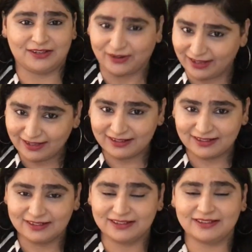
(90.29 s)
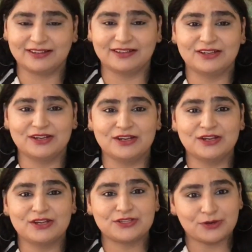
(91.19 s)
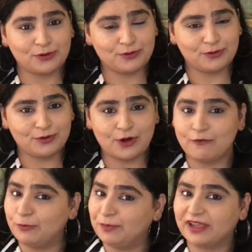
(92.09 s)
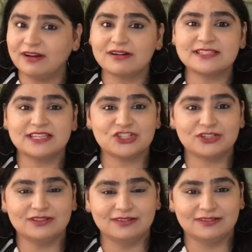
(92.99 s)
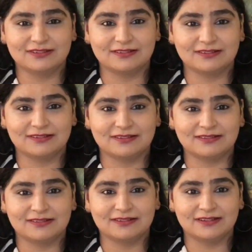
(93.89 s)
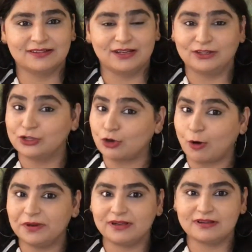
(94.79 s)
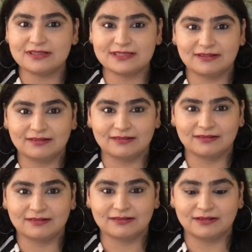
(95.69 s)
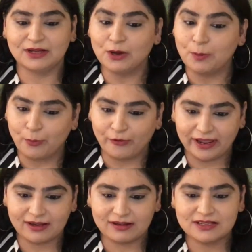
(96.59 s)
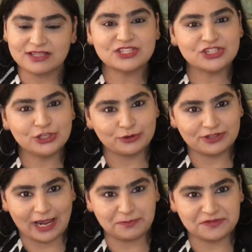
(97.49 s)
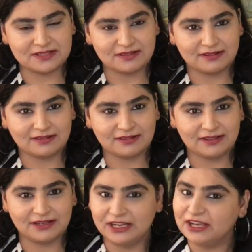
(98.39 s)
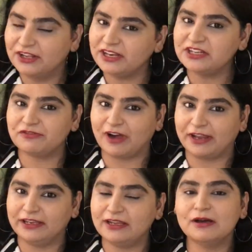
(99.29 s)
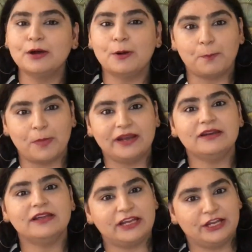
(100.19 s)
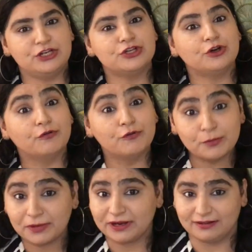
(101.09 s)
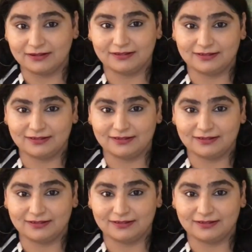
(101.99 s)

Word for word: Okay? So, we begin our session. The topic is break stereotypes redefining men and women.